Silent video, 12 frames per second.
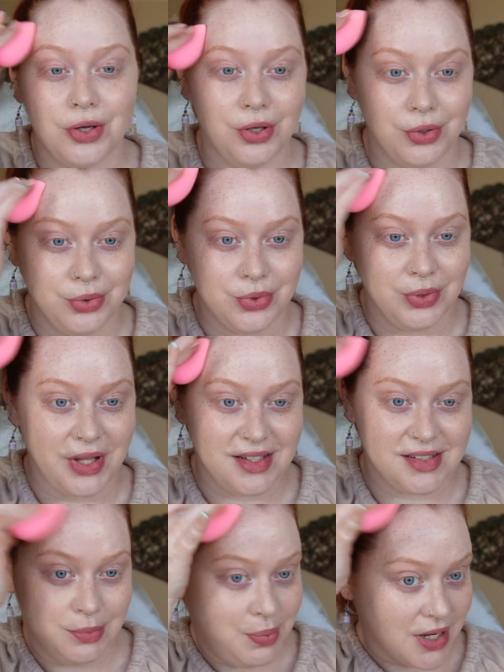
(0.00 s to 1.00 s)
who
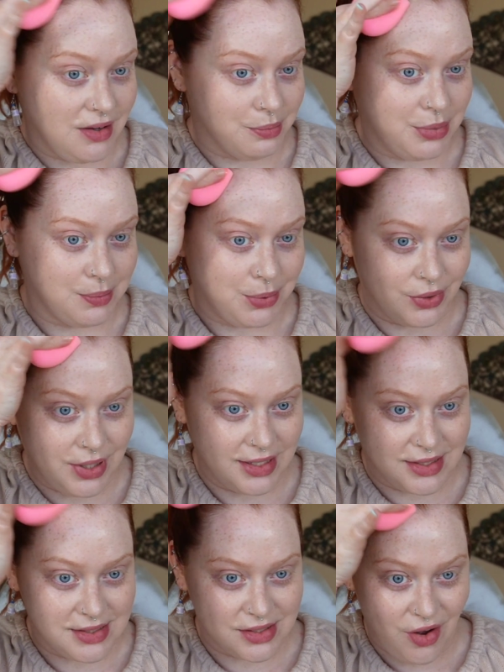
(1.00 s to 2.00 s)
likes to pick on people, and
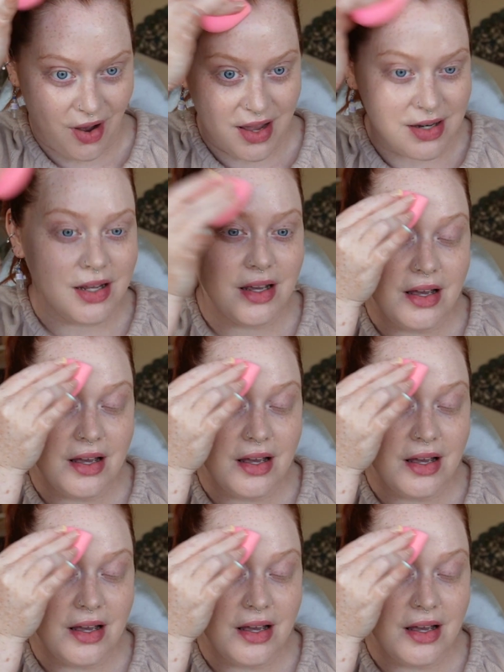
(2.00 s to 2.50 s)
it's not